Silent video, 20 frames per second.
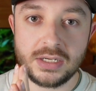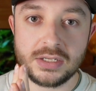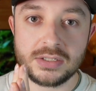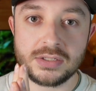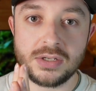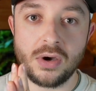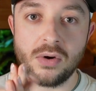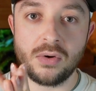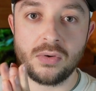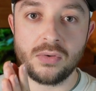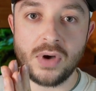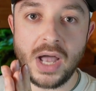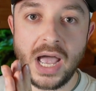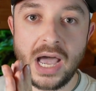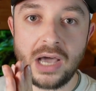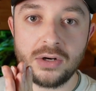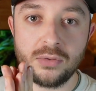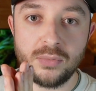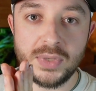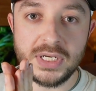So
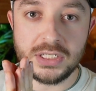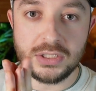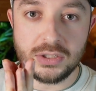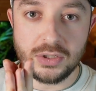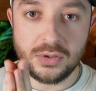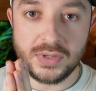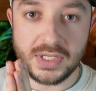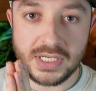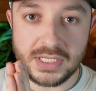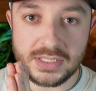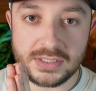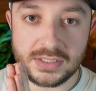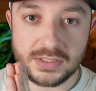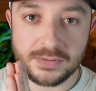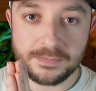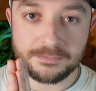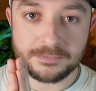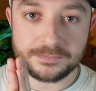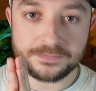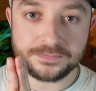how do we do this?